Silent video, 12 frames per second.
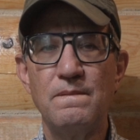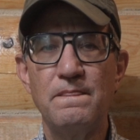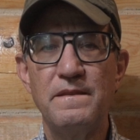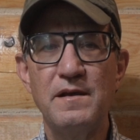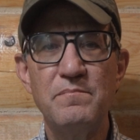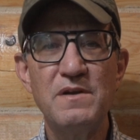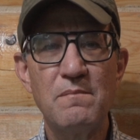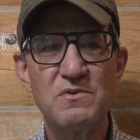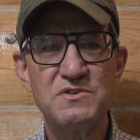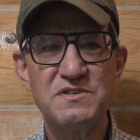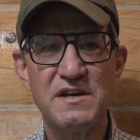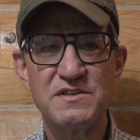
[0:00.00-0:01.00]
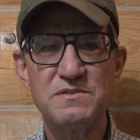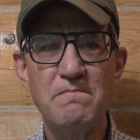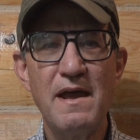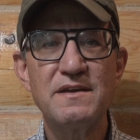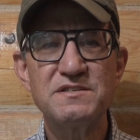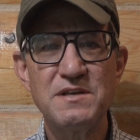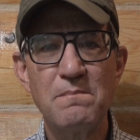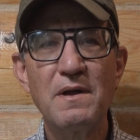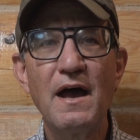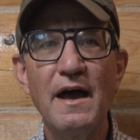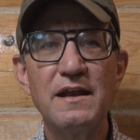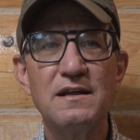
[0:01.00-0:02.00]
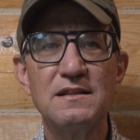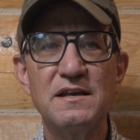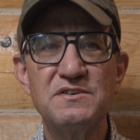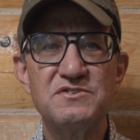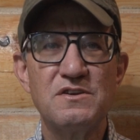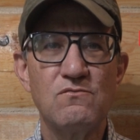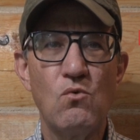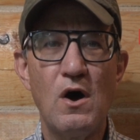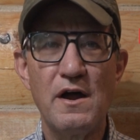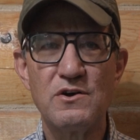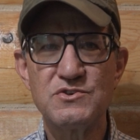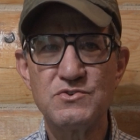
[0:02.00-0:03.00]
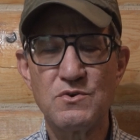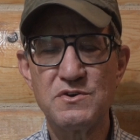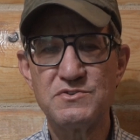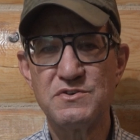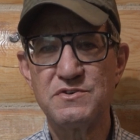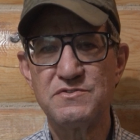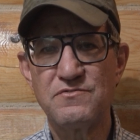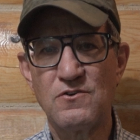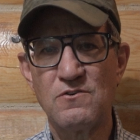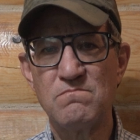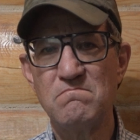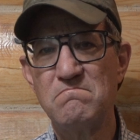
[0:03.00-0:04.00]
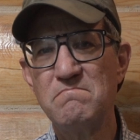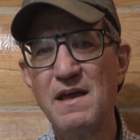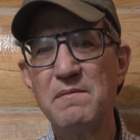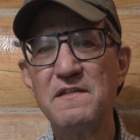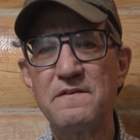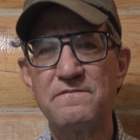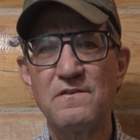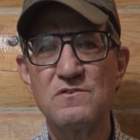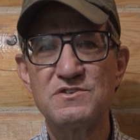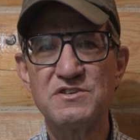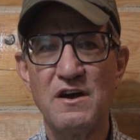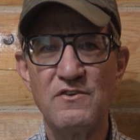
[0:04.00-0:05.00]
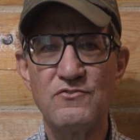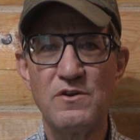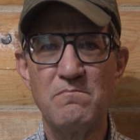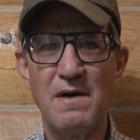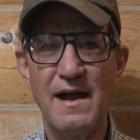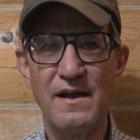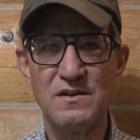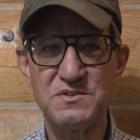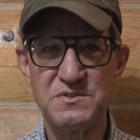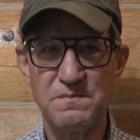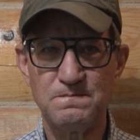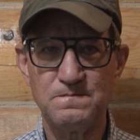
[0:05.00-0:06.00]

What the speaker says: Tip number 6, make some kind of list of water sources for maybe the first 100 miles.